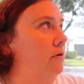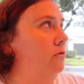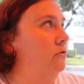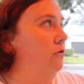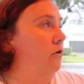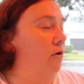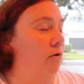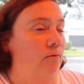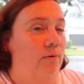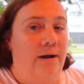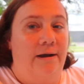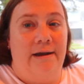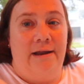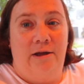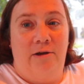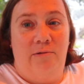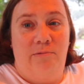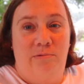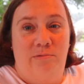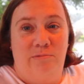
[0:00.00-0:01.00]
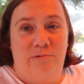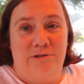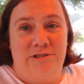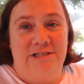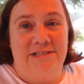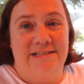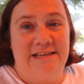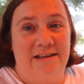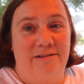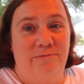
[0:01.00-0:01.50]
So right now we're
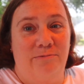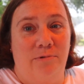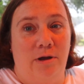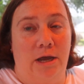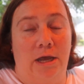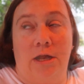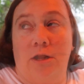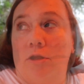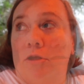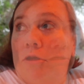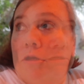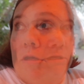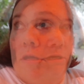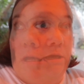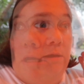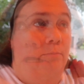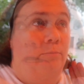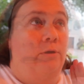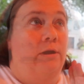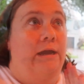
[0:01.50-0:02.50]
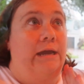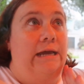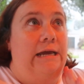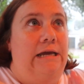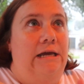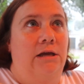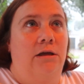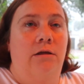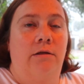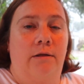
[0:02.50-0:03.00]
just getting rain and
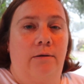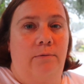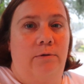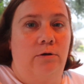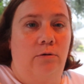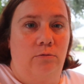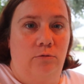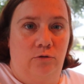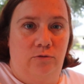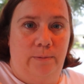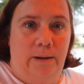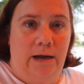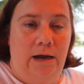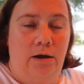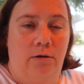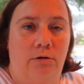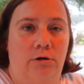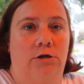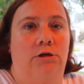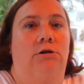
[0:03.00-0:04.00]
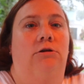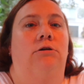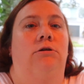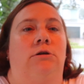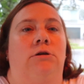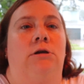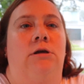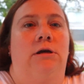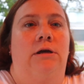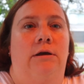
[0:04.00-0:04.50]
praying that we don't lose power
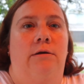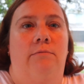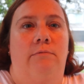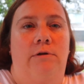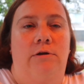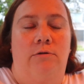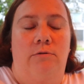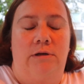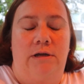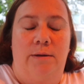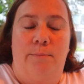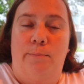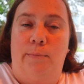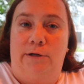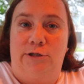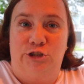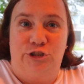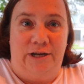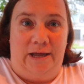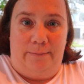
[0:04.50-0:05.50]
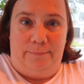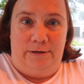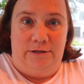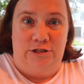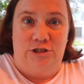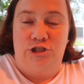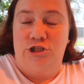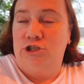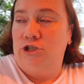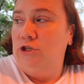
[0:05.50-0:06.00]
and we don't get much
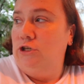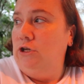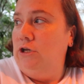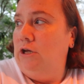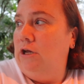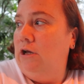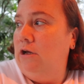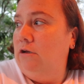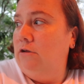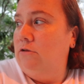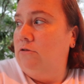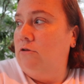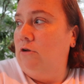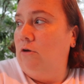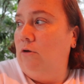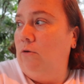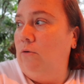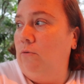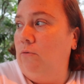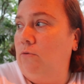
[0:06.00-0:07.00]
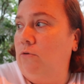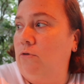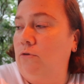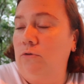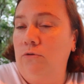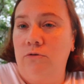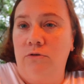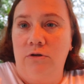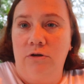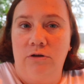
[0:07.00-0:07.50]
damage. So
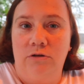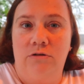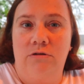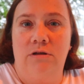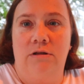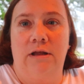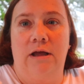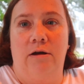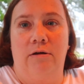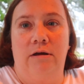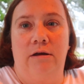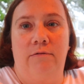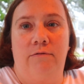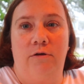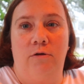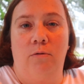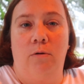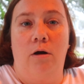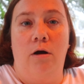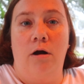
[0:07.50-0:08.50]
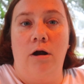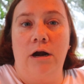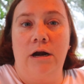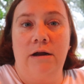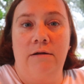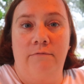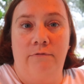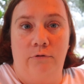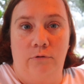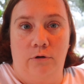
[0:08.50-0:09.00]
Cruise Nerds, now if you are
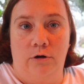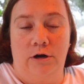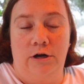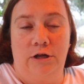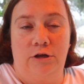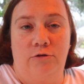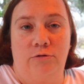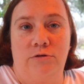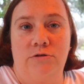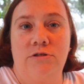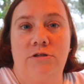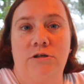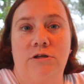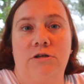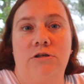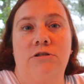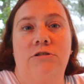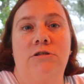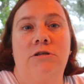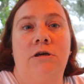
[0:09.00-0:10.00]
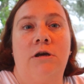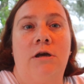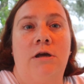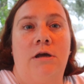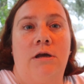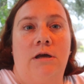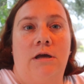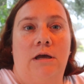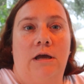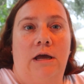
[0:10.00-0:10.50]
in Florida, Cruise
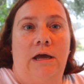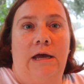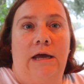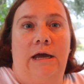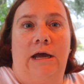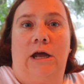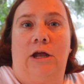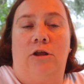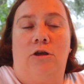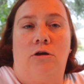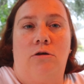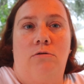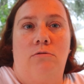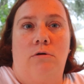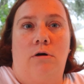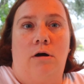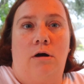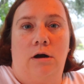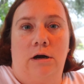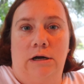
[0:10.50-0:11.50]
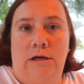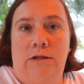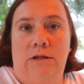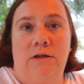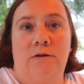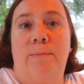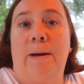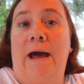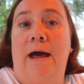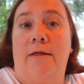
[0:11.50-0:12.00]
Nerds, and you are in
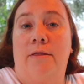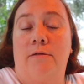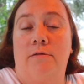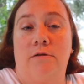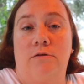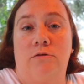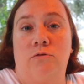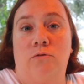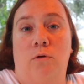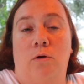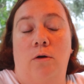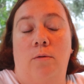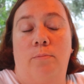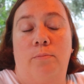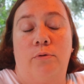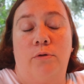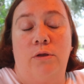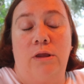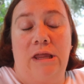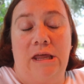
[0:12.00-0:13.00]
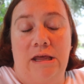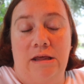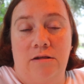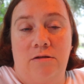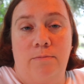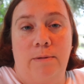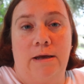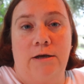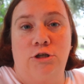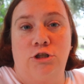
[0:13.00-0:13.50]
the path of the storm,
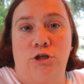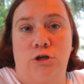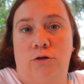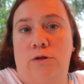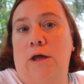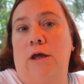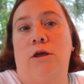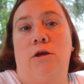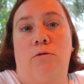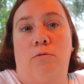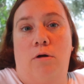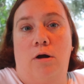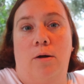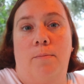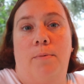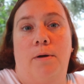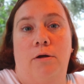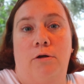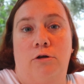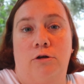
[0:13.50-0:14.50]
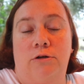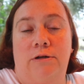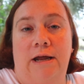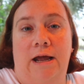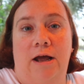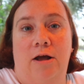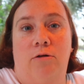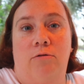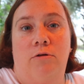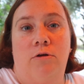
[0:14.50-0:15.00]
please make sure that you are bunkered
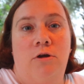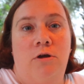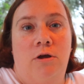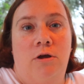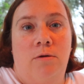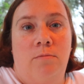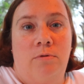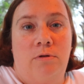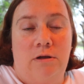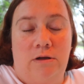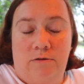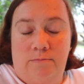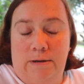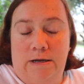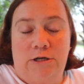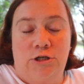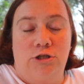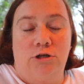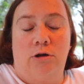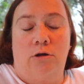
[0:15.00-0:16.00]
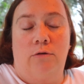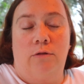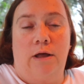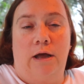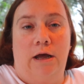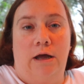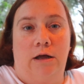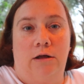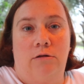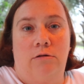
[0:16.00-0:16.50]
down. Please make sure
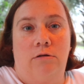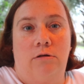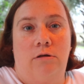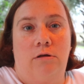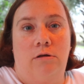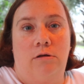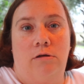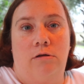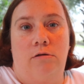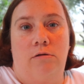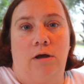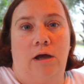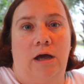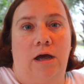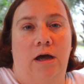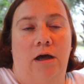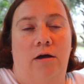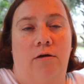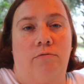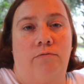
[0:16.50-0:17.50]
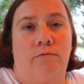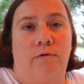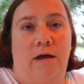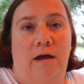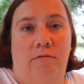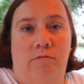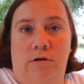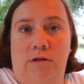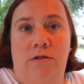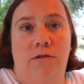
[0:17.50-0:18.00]
that you have
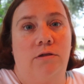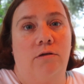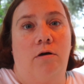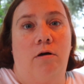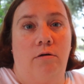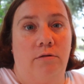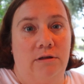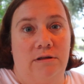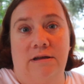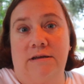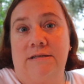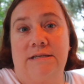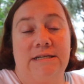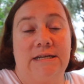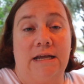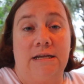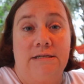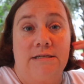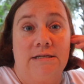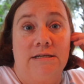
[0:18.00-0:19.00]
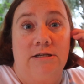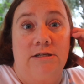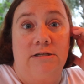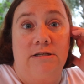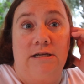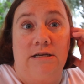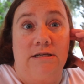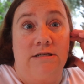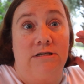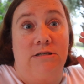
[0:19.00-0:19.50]
all the
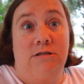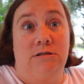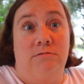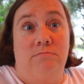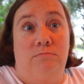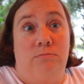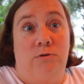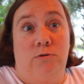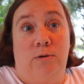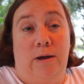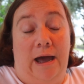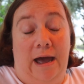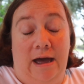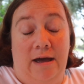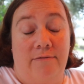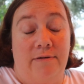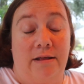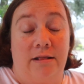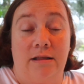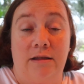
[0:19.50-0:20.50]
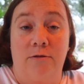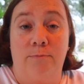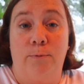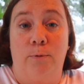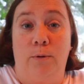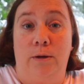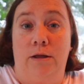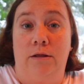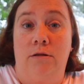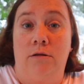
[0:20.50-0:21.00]
necessities you have at this
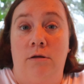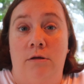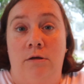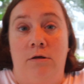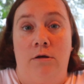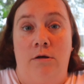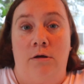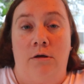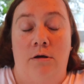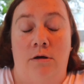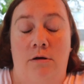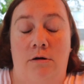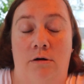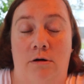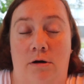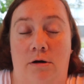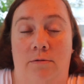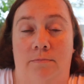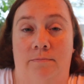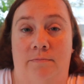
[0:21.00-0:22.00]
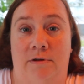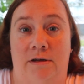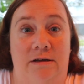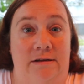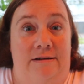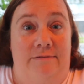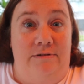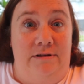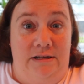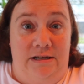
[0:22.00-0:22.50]
point, because
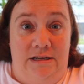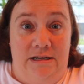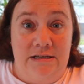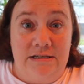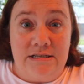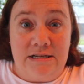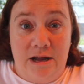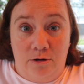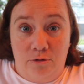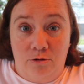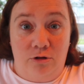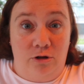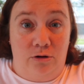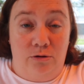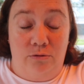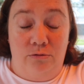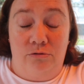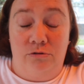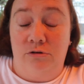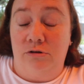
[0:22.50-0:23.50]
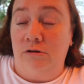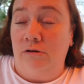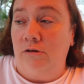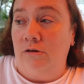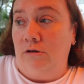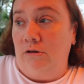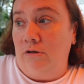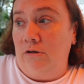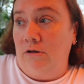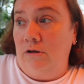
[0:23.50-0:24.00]
everything is closed.
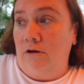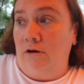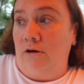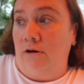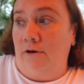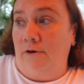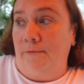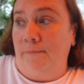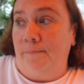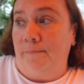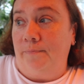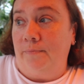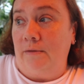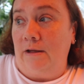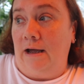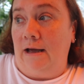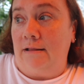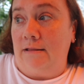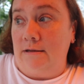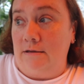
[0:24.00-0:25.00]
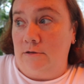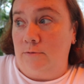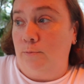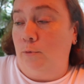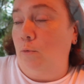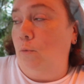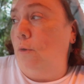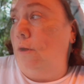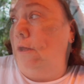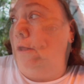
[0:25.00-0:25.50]
At this
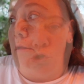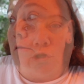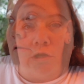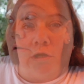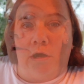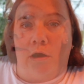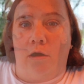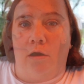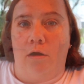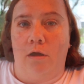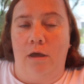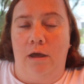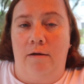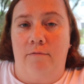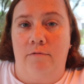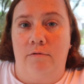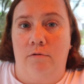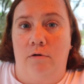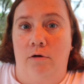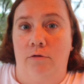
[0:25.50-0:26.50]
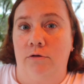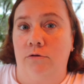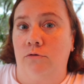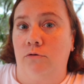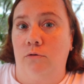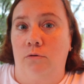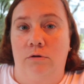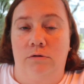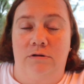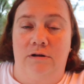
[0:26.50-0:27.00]
point, all the
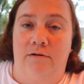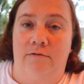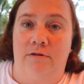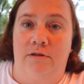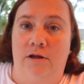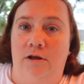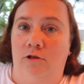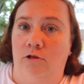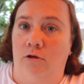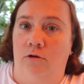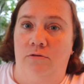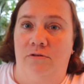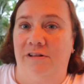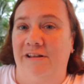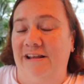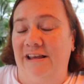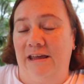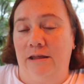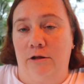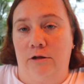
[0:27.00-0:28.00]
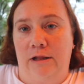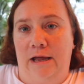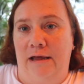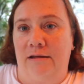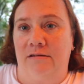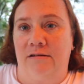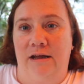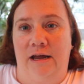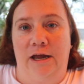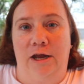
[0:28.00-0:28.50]
stores and everything closed either
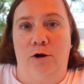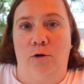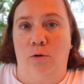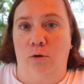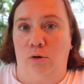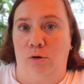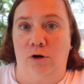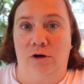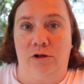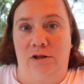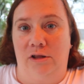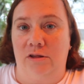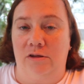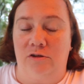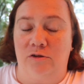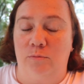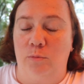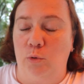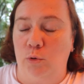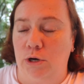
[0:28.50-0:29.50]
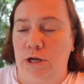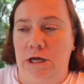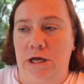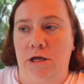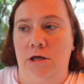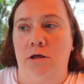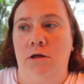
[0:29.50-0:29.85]
last night or early this morning.